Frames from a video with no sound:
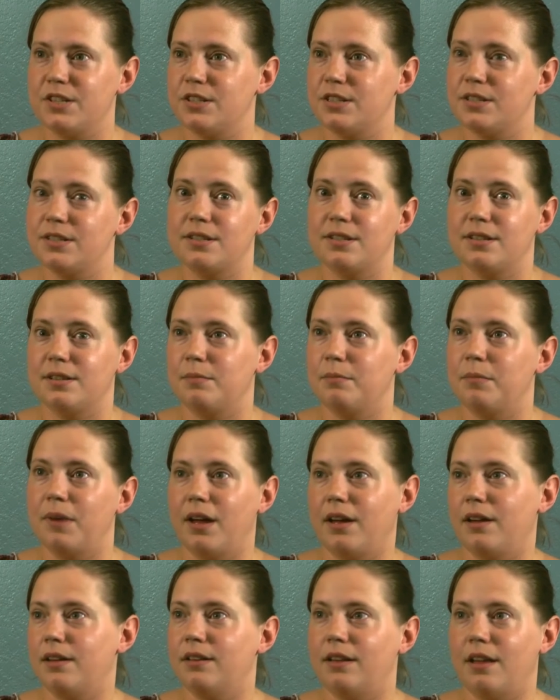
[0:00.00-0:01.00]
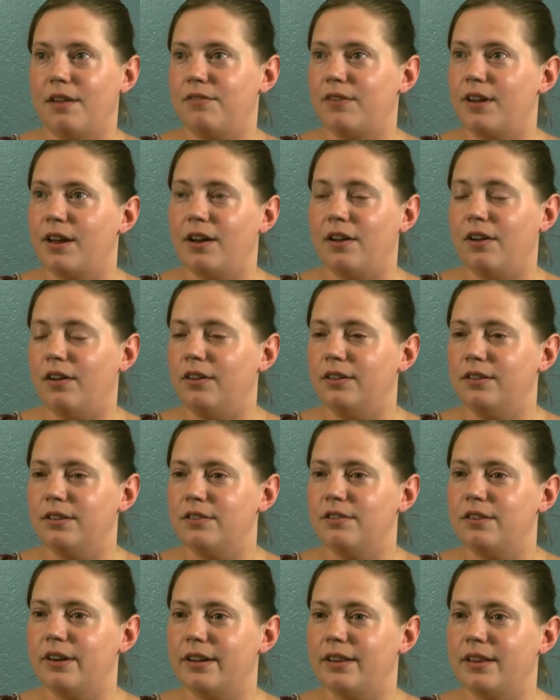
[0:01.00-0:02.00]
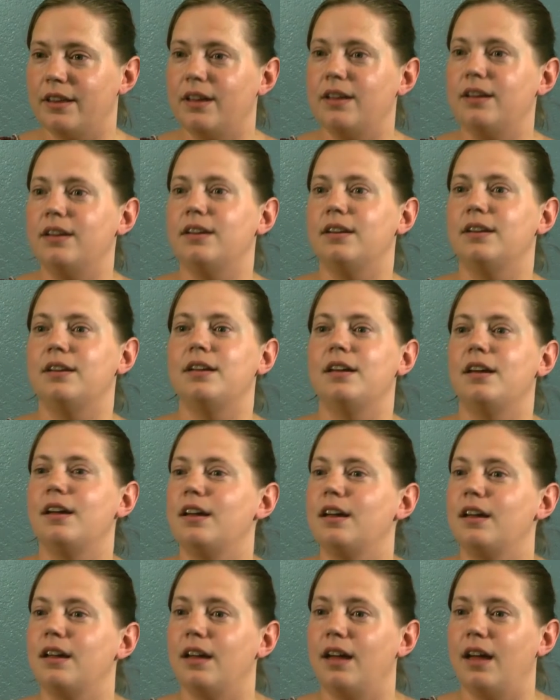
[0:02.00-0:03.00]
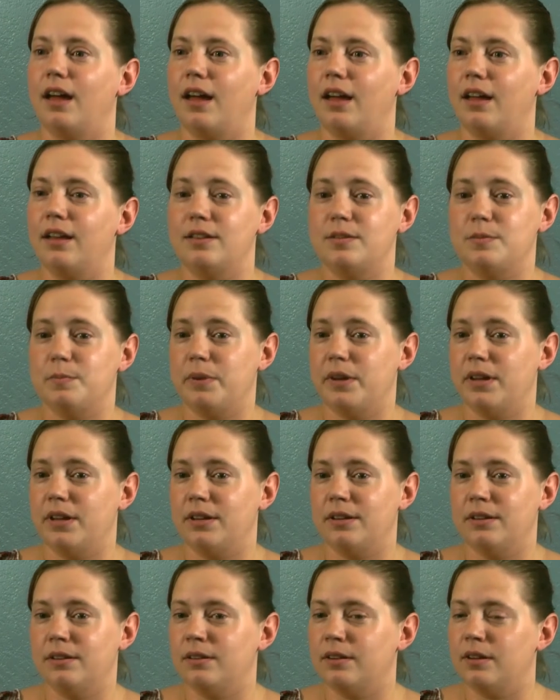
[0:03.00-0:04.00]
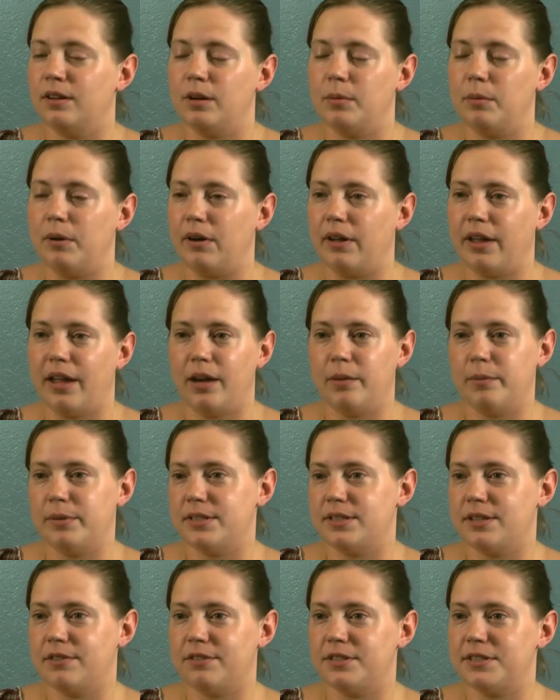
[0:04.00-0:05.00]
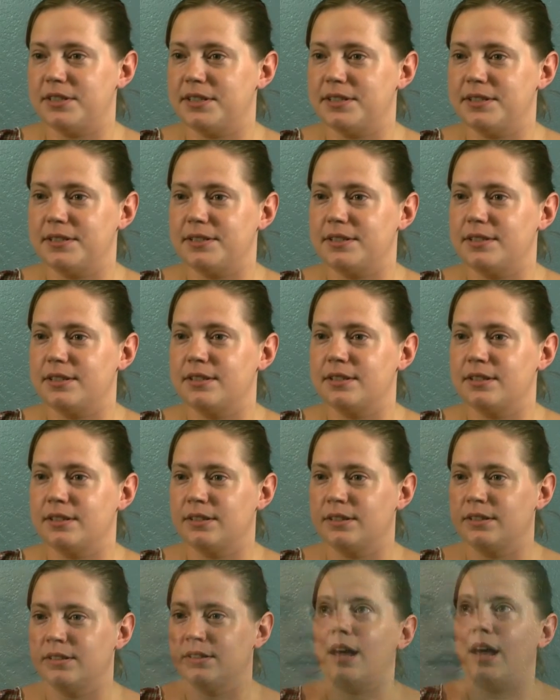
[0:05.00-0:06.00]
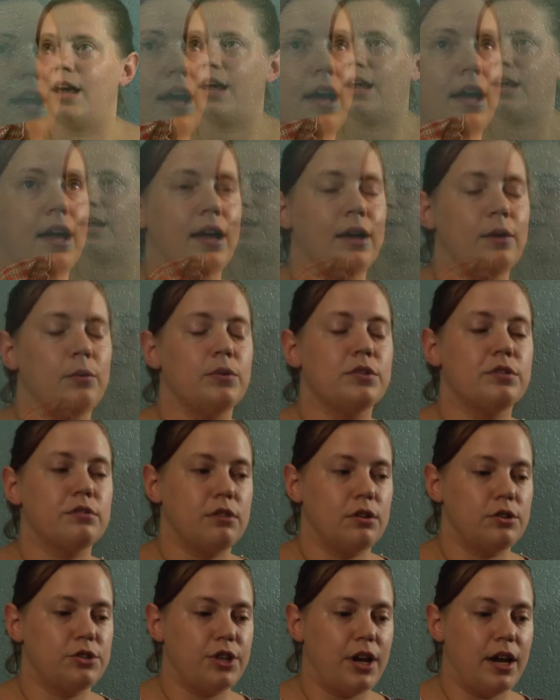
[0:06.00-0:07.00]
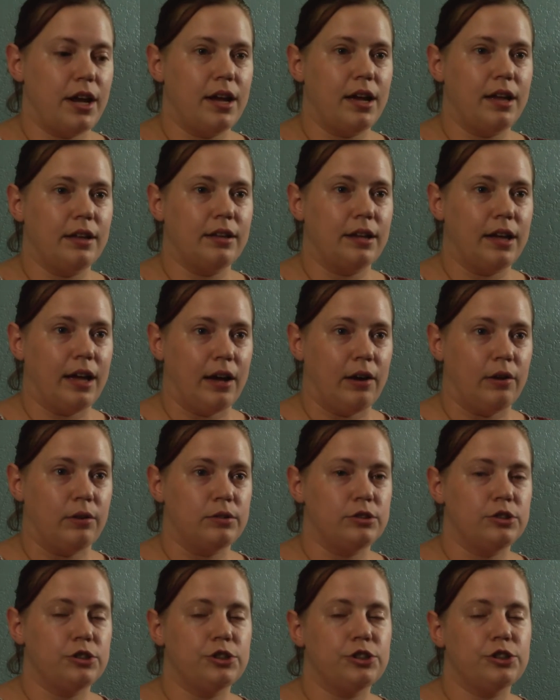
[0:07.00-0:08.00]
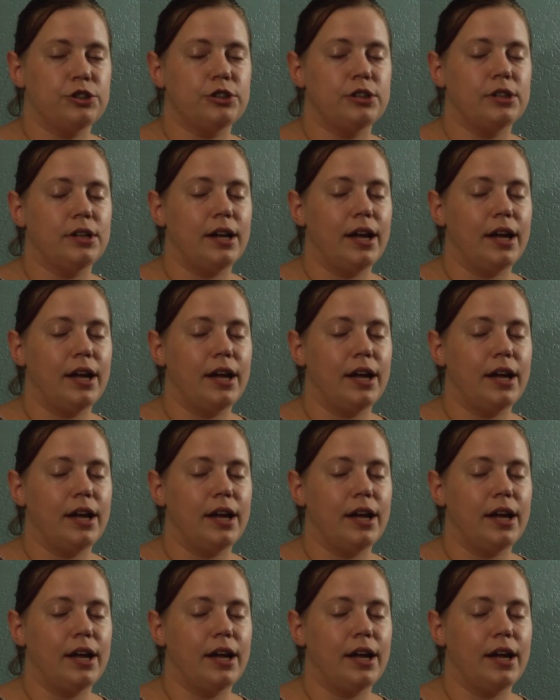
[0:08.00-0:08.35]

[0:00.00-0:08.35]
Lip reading: just my life kind of halted right then, and it's been about cannabis ever since. I was crocheting on the couch,